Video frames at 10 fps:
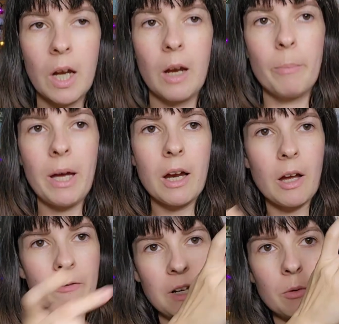Okay, I'm
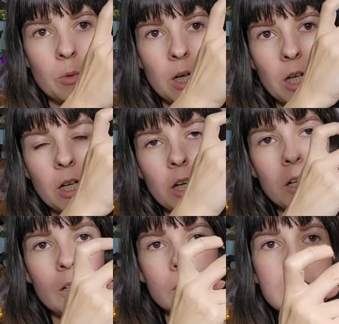back. I think we're going to
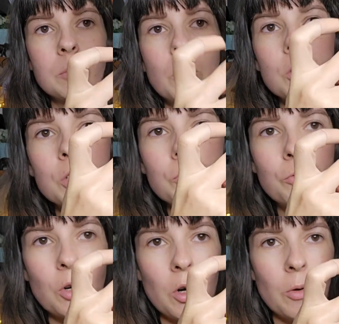go and swatch
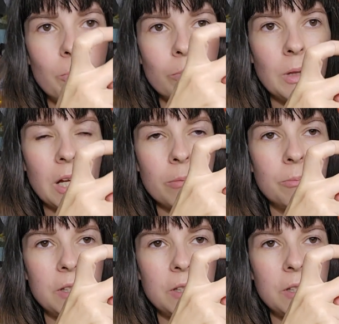from like